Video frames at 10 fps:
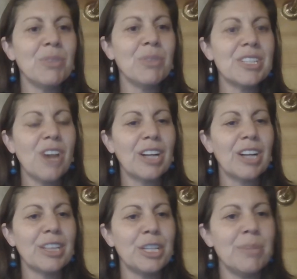want to talk
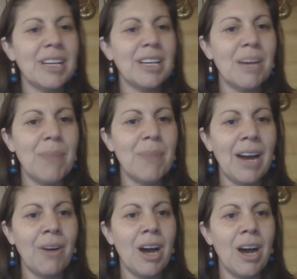a little bit
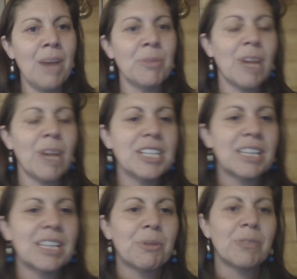about the
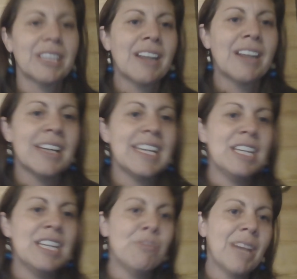project that we're working on
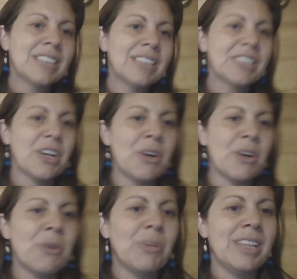in
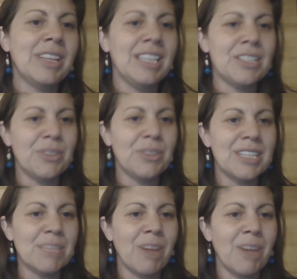Mexico with these
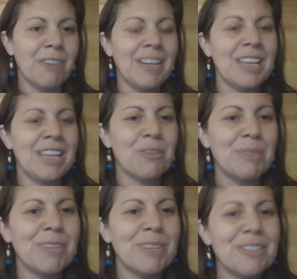students in Monterrey, that would
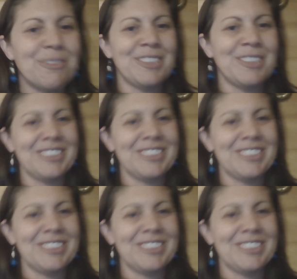be wonderful.